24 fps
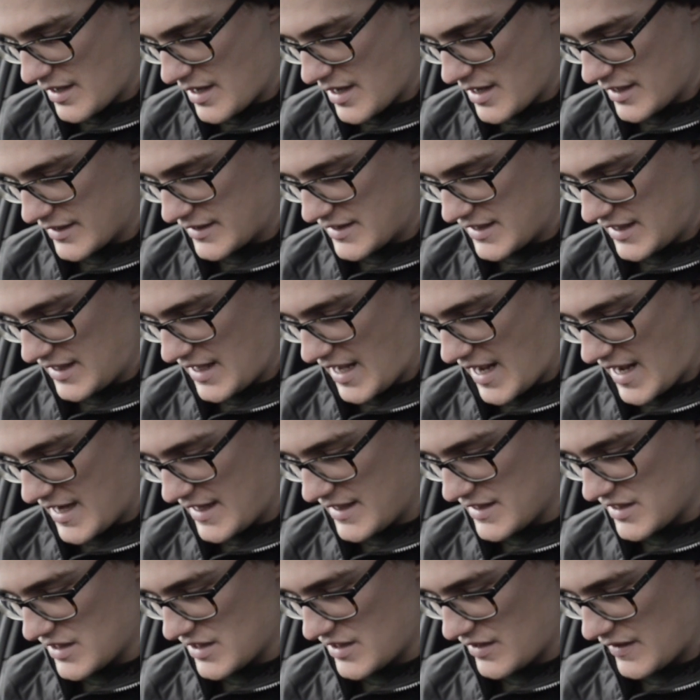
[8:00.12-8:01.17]

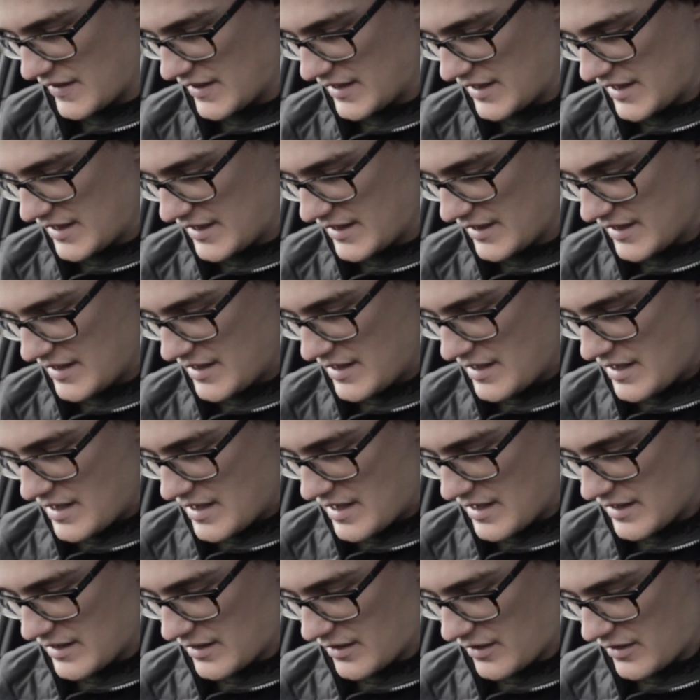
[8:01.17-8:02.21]
dehaze slightly,
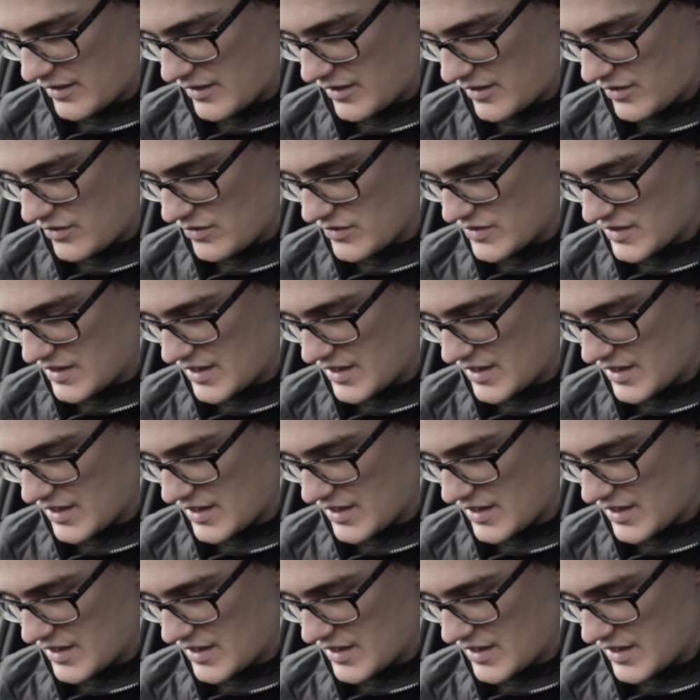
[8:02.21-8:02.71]
and I'm going to use